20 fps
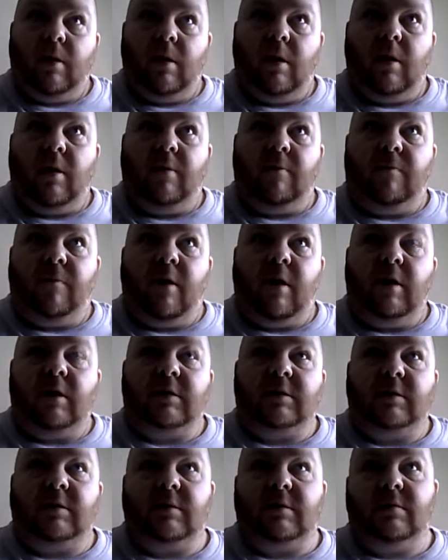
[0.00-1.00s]
you know, the
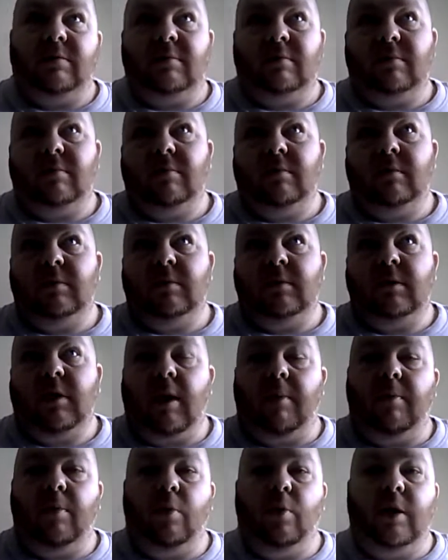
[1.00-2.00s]
first
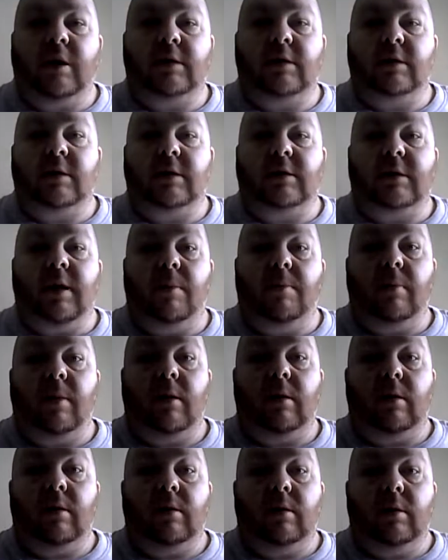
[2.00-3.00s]
couple of weeks of
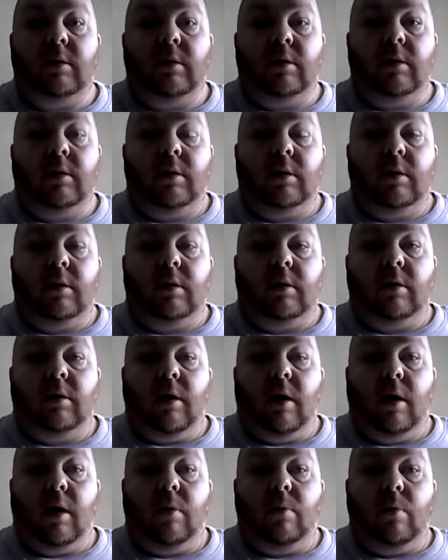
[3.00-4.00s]
December,
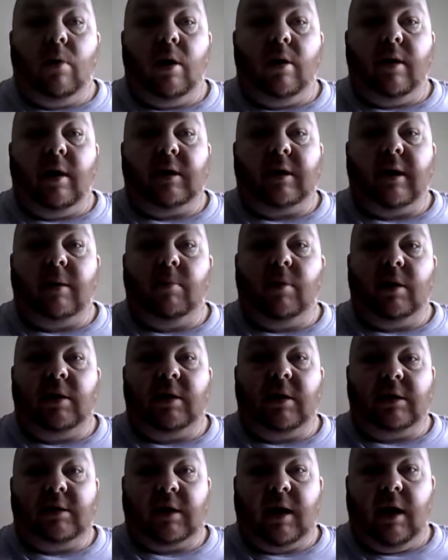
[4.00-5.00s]
um, where they deeply
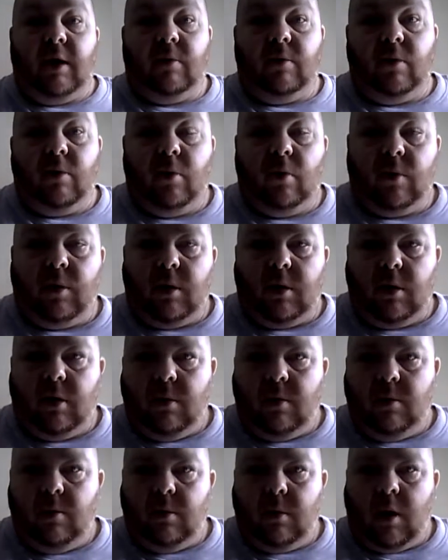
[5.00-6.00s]
discount all
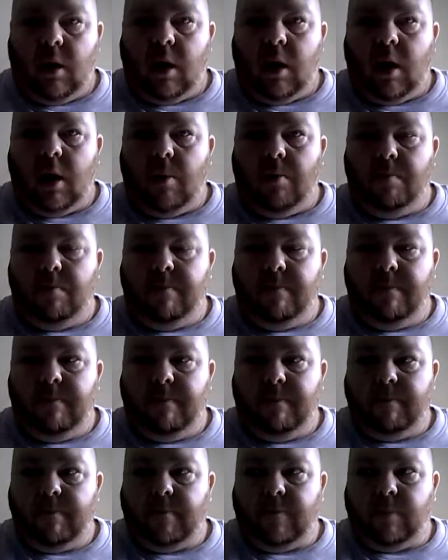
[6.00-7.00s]
the um,
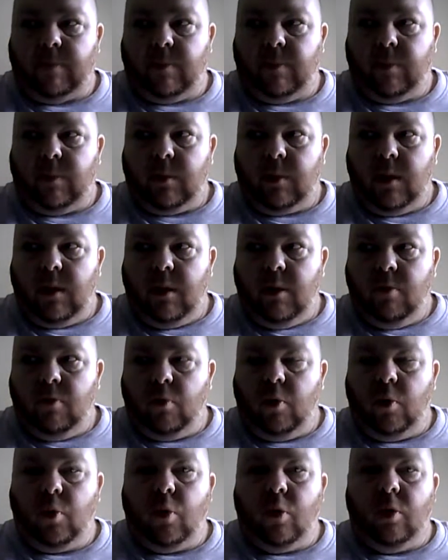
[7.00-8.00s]

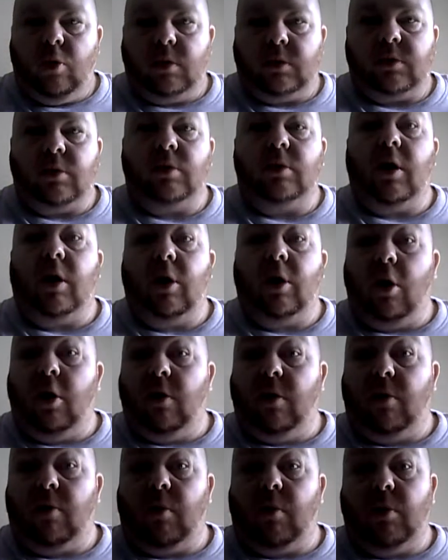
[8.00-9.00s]
rewards, or a lot
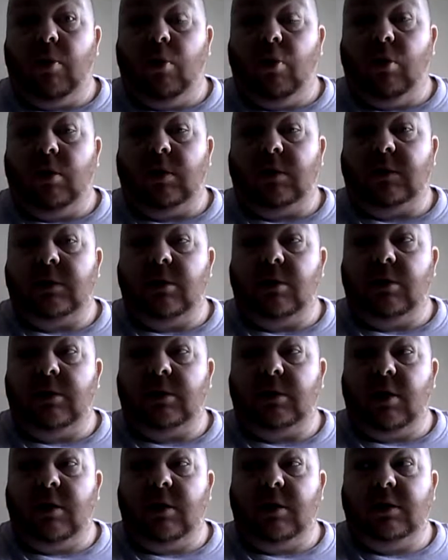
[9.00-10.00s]
of the rewards. It's not
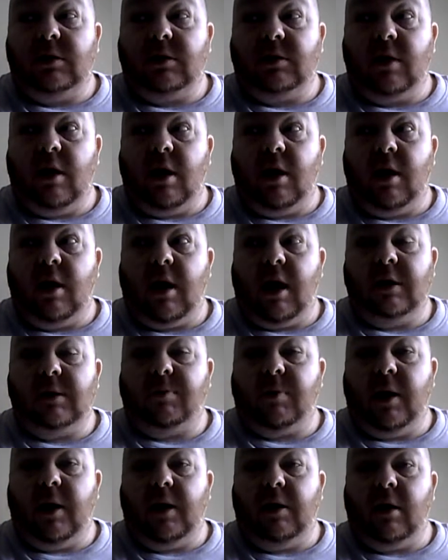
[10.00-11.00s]
as good as uh,
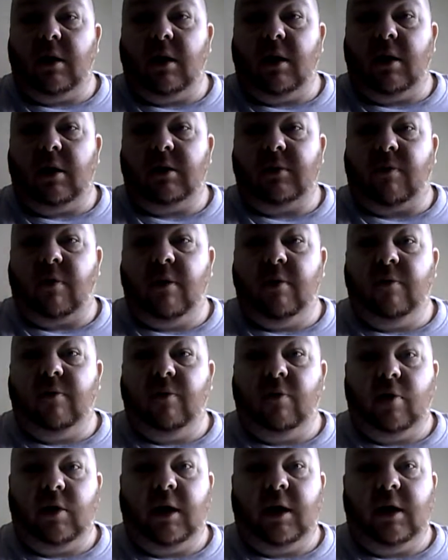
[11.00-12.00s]
has been the last three or
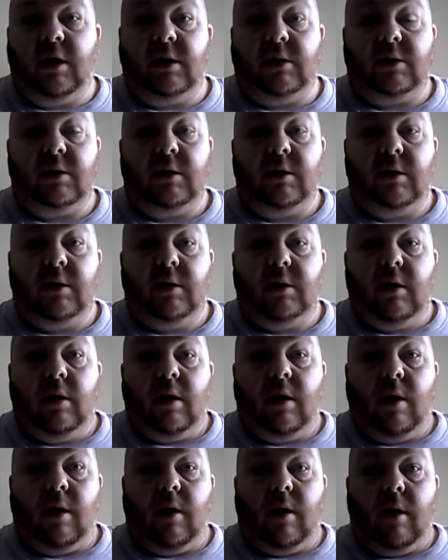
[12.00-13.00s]
four years.
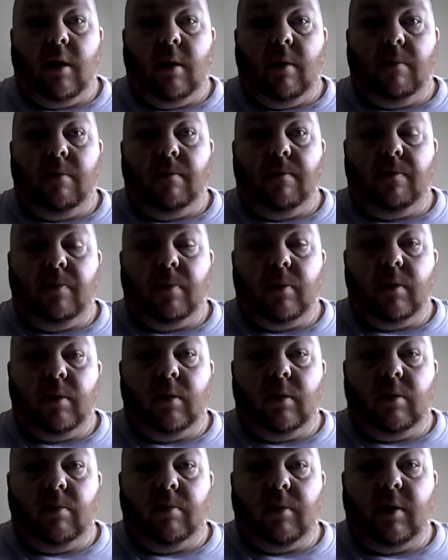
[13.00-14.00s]
Um,
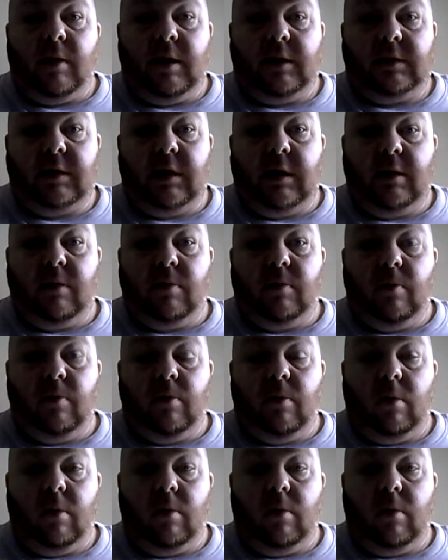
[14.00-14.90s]
but this year,